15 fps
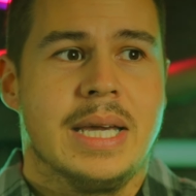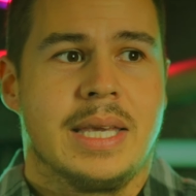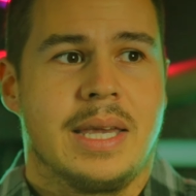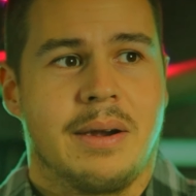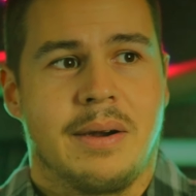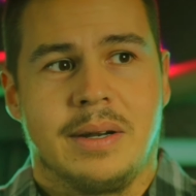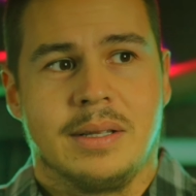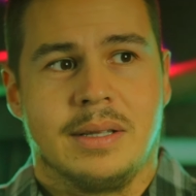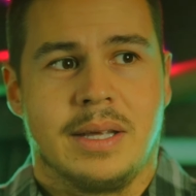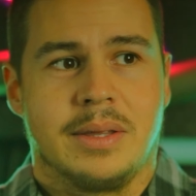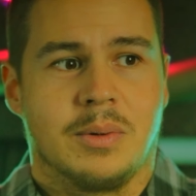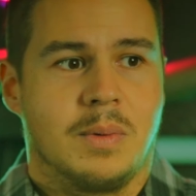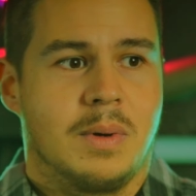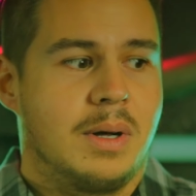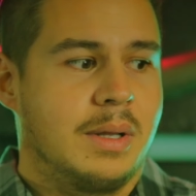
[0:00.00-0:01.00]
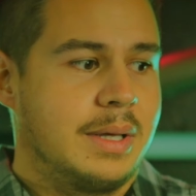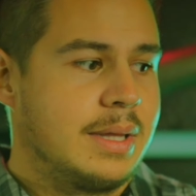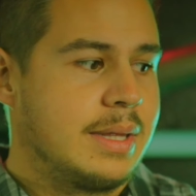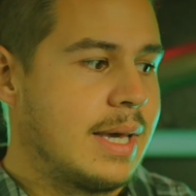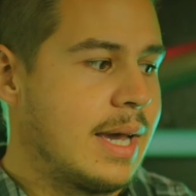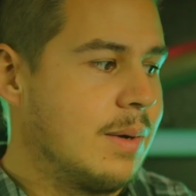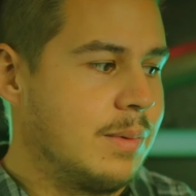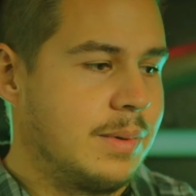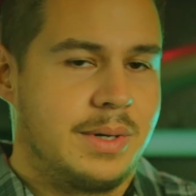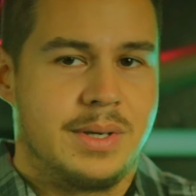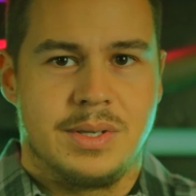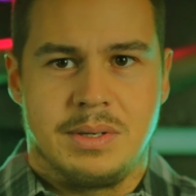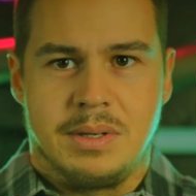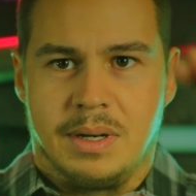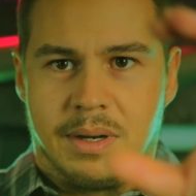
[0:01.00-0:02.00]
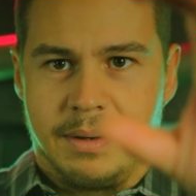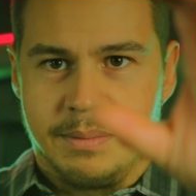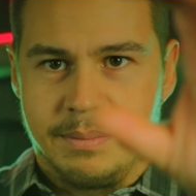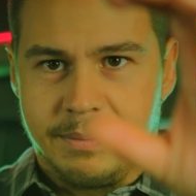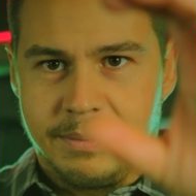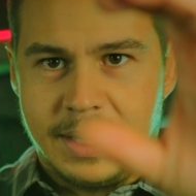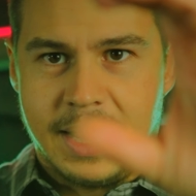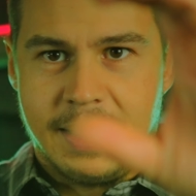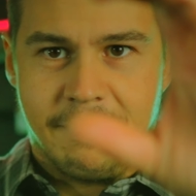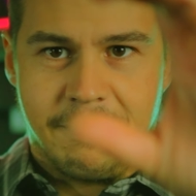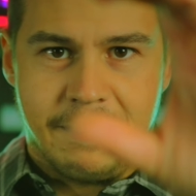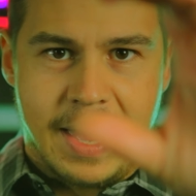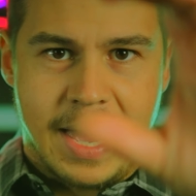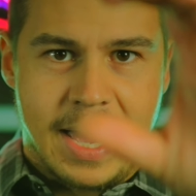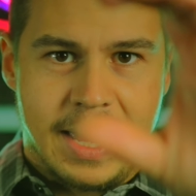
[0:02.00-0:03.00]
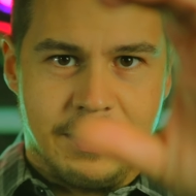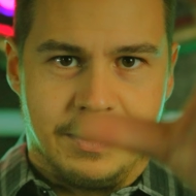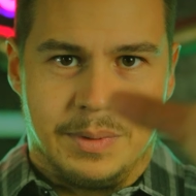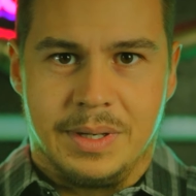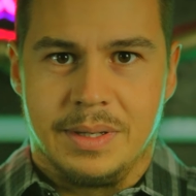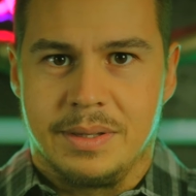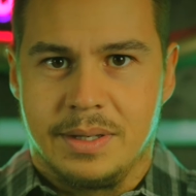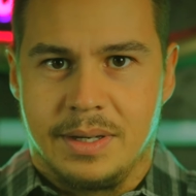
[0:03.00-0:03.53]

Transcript: carried a leather wallet that was, you know, that fat with,